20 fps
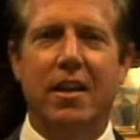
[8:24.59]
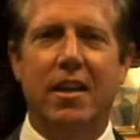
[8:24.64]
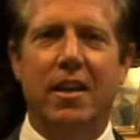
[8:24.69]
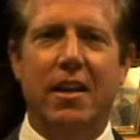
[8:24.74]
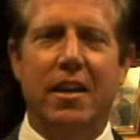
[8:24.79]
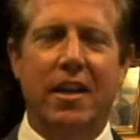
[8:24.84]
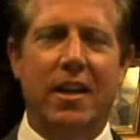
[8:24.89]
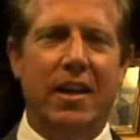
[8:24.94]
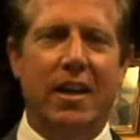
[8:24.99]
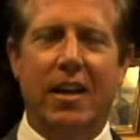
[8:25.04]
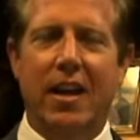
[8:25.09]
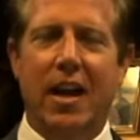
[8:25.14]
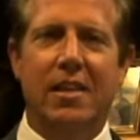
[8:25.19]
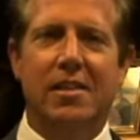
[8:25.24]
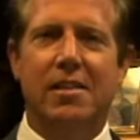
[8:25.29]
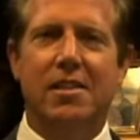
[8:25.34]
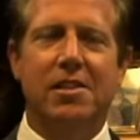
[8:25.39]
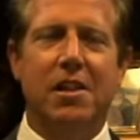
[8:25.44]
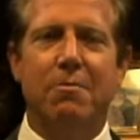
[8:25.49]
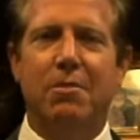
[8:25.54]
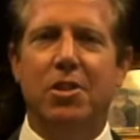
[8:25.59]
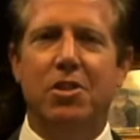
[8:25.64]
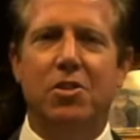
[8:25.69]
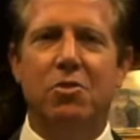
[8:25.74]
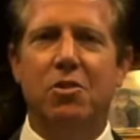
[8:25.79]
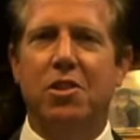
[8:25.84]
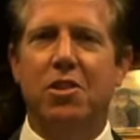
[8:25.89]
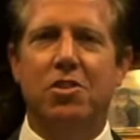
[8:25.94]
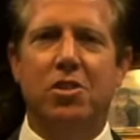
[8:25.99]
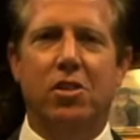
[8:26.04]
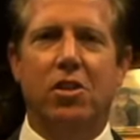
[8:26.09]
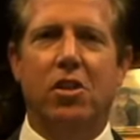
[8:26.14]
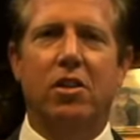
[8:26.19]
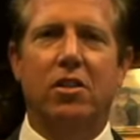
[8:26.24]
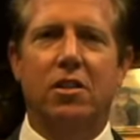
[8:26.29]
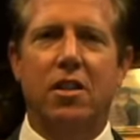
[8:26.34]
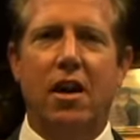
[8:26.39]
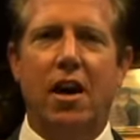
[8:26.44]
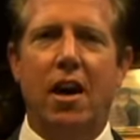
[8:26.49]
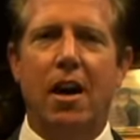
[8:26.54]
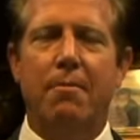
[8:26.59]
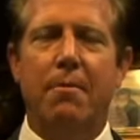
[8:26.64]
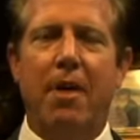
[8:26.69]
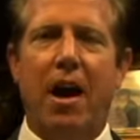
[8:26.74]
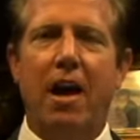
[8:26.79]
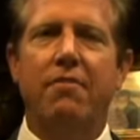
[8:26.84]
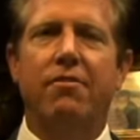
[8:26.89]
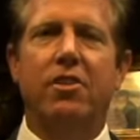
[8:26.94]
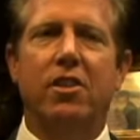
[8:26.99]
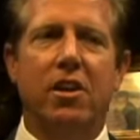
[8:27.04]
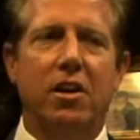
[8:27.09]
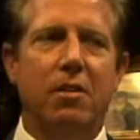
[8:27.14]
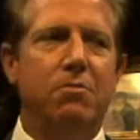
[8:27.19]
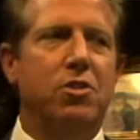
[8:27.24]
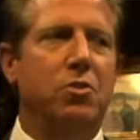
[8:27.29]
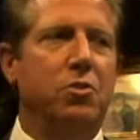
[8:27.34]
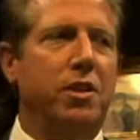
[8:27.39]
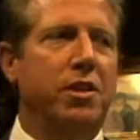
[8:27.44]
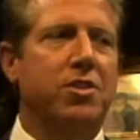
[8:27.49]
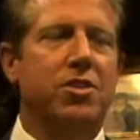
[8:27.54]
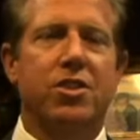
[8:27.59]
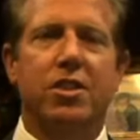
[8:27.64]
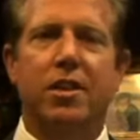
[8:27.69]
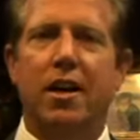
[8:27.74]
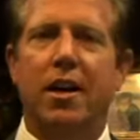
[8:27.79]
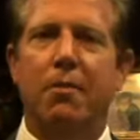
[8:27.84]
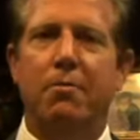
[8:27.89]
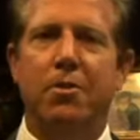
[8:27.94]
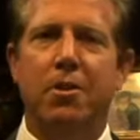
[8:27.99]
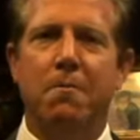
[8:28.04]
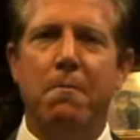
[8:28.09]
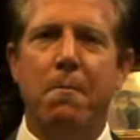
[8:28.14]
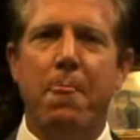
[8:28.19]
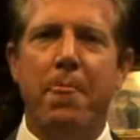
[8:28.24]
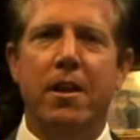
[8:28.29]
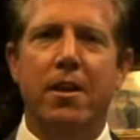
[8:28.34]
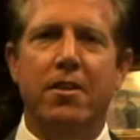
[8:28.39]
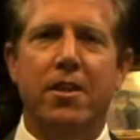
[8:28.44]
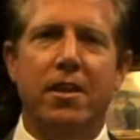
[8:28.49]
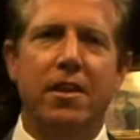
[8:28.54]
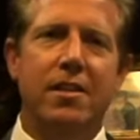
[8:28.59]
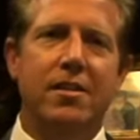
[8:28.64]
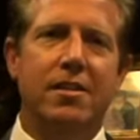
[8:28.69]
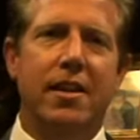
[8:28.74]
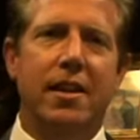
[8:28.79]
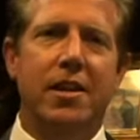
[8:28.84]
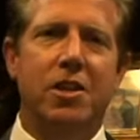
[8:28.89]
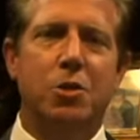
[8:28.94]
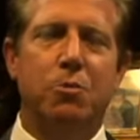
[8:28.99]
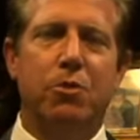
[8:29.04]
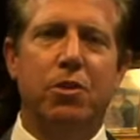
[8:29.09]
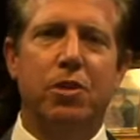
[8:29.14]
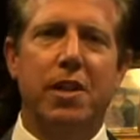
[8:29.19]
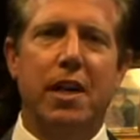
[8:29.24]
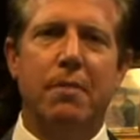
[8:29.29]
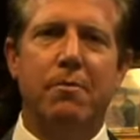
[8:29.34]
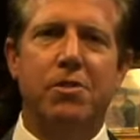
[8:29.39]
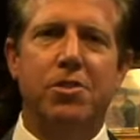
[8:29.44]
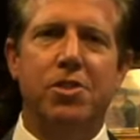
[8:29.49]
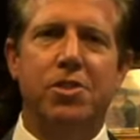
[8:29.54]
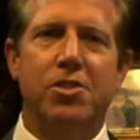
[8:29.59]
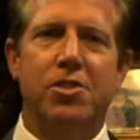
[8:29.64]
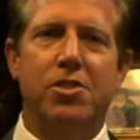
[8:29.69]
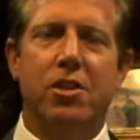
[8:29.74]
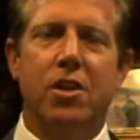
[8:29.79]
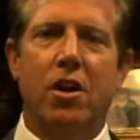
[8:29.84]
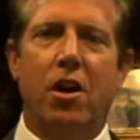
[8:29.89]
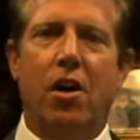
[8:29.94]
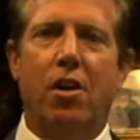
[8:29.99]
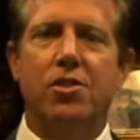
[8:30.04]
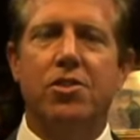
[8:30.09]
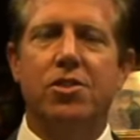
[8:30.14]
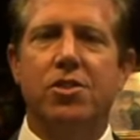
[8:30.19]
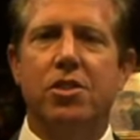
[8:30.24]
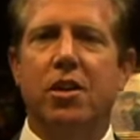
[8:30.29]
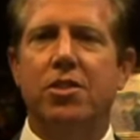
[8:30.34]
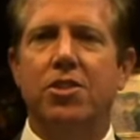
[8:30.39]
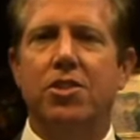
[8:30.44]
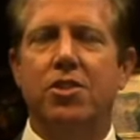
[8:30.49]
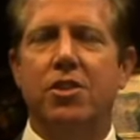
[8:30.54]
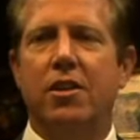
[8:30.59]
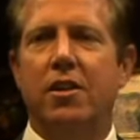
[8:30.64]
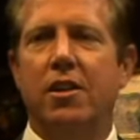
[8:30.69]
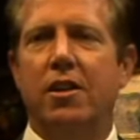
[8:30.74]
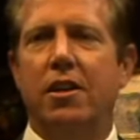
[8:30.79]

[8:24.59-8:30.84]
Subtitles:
And since I've been doing this a long time, I've come to accept that intangible damages are such